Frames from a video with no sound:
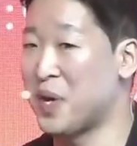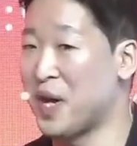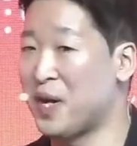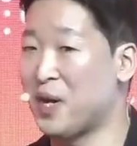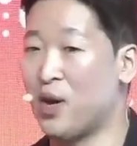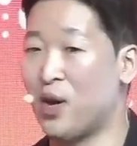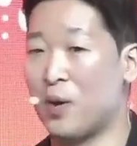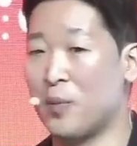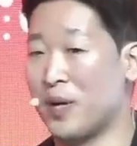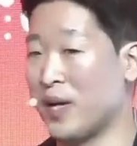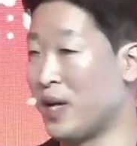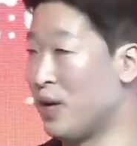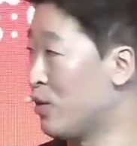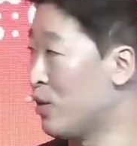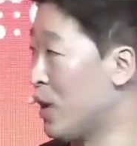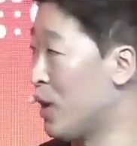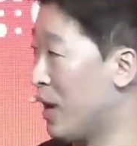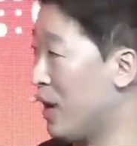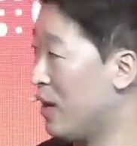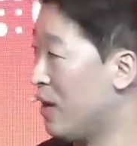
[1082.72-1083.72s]
coming
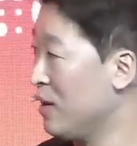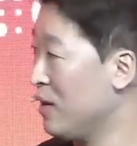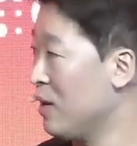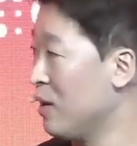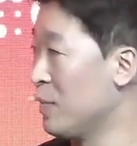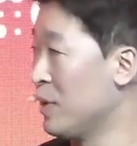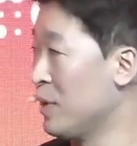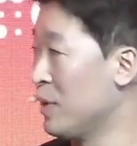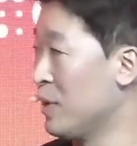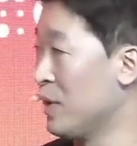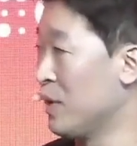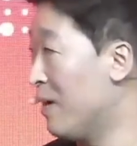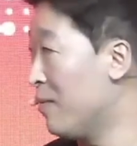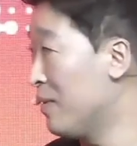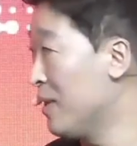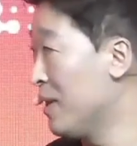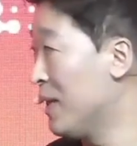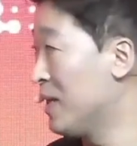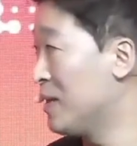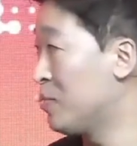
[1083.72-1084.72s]
to
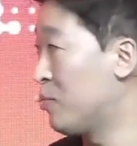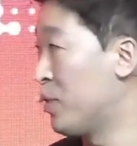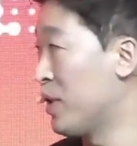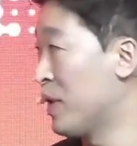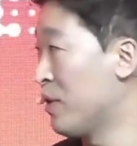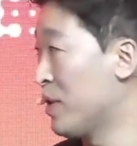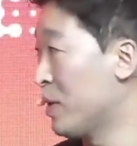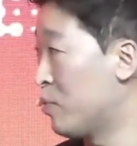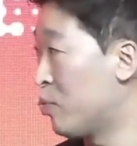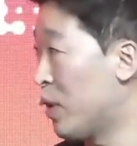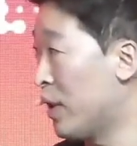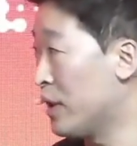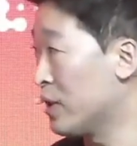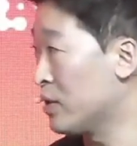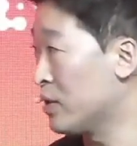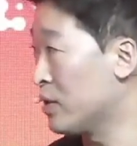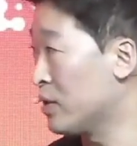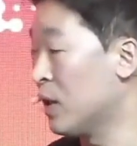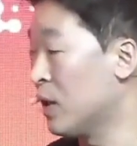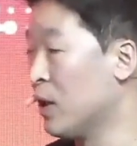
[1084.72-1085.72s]
Avalanche, bringing their products.